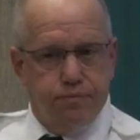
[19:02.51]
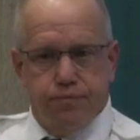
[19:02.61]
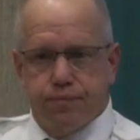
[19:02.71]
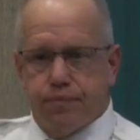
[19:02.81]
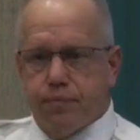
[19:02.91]

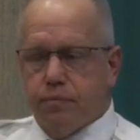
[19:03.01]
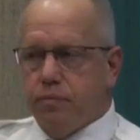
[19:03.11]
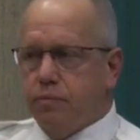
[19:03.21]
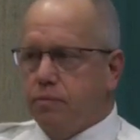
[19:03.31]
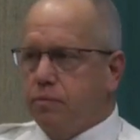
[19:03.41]

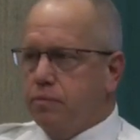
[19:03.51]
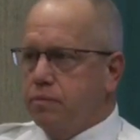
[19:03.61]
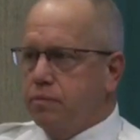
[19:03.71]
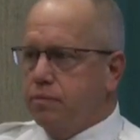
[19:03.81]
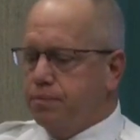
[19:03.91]

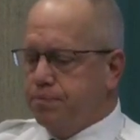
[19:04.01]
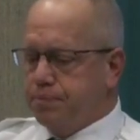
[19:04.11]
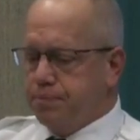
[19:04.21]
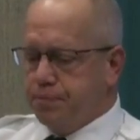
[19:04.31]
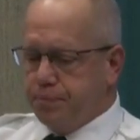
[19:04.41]

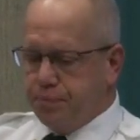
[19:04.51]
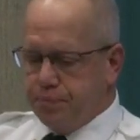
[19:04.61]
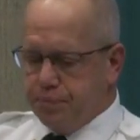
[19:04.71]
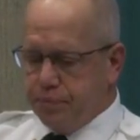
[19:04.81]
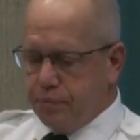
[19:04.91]

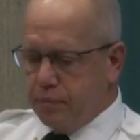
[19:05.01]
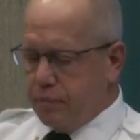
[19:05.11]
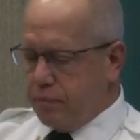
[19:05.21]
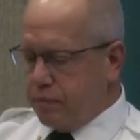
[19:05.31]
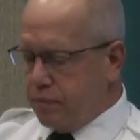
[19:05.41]

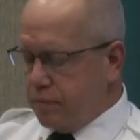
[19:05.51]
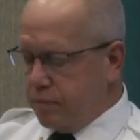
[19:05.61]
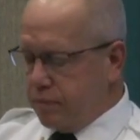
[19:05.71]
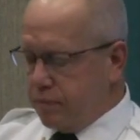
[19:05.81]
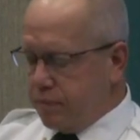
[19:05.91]

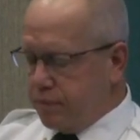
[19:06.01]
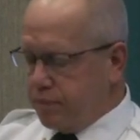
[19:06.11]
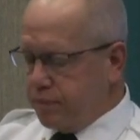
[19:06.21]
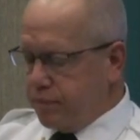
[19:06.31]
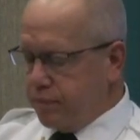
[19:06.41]

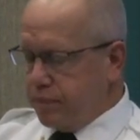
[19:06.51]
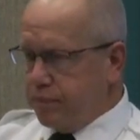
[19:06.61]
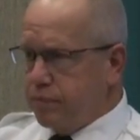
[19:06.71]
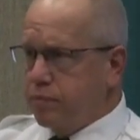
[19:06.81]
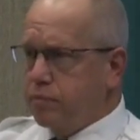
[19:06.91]

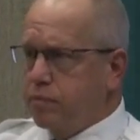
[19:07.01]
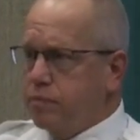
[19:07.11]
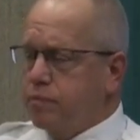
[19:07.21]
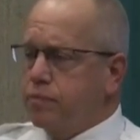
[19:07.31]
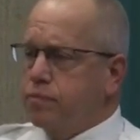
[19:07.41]

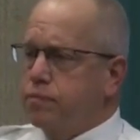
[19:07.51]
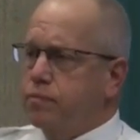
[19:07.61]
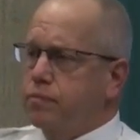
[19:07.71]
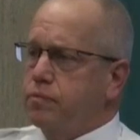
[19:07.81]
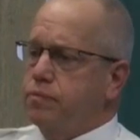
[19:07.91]

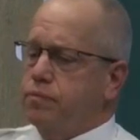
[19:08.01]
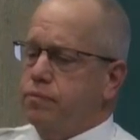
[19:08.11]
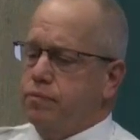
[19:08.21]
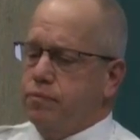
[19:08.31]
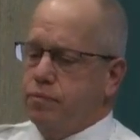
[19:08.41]

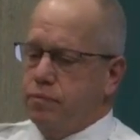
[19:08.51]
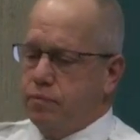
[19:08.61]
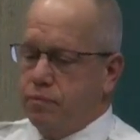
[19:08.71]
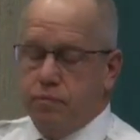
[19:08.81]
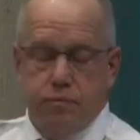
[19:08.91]

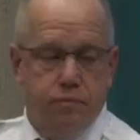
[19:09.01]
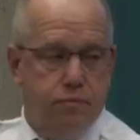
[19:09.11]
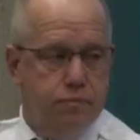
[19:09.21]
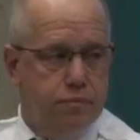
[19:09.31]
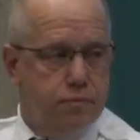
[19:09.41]

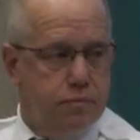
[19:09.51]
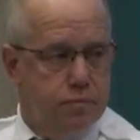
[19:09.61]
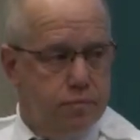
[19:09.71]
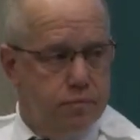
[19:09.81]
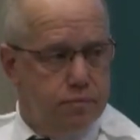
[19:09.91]

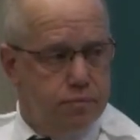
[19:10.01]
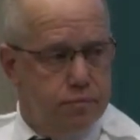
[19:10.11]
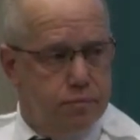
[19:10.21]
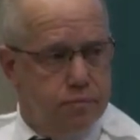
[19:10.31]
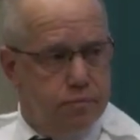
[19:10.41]

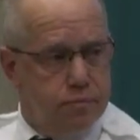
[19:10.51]
(not speaking)